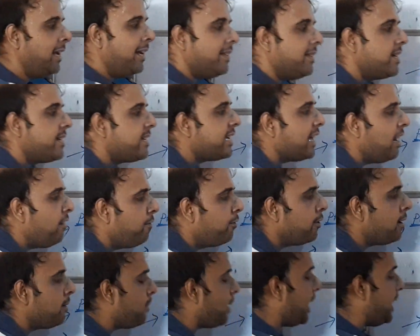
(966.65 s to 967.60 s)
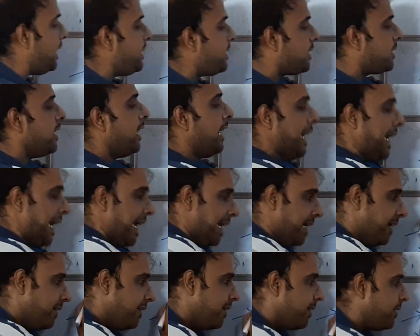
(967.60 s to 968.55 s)
The sulfonamides
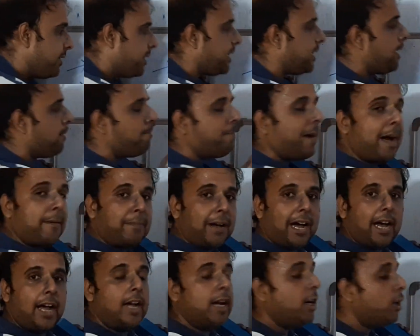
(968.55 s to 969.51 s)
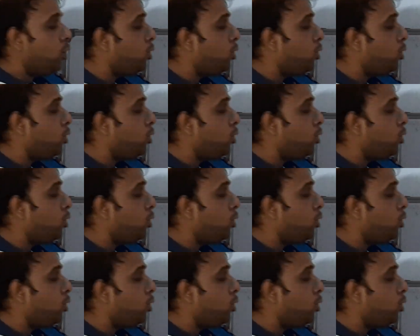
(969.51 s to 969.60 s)
hinders the PABA